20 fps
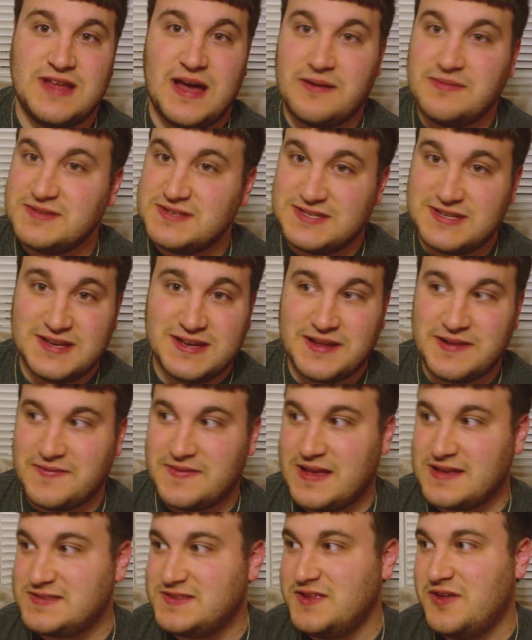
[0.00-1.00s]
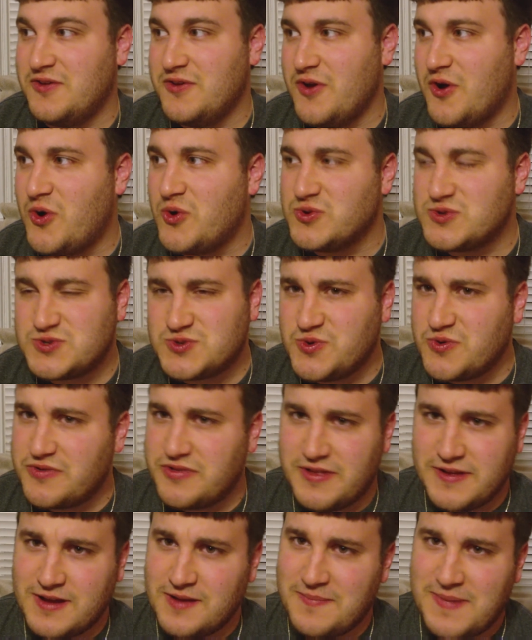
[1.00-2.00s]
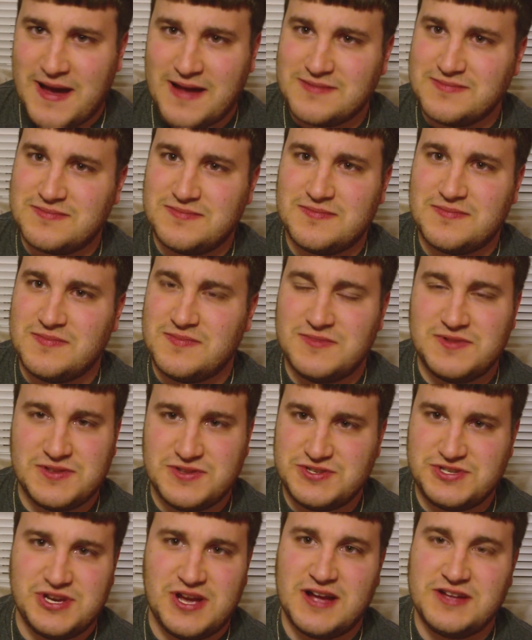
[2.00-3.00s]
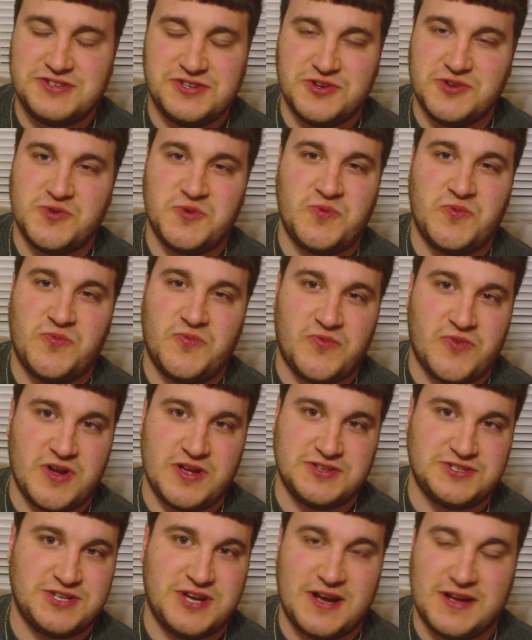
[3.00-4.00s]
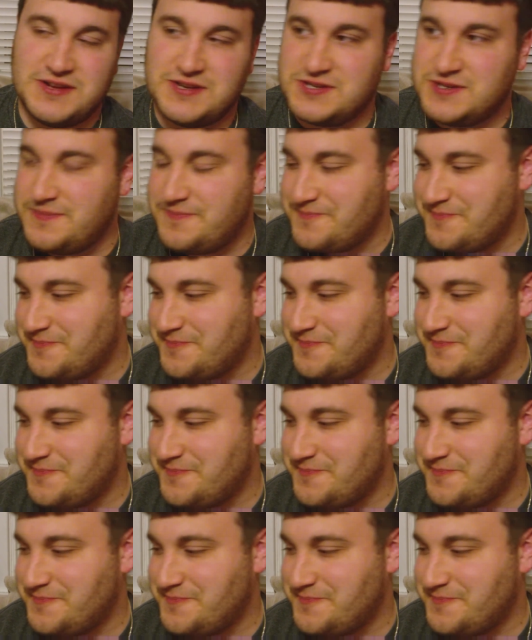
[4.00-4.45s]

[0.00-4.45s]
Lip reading: That was it. That's the only old school thing about the G.I. Joe franchise.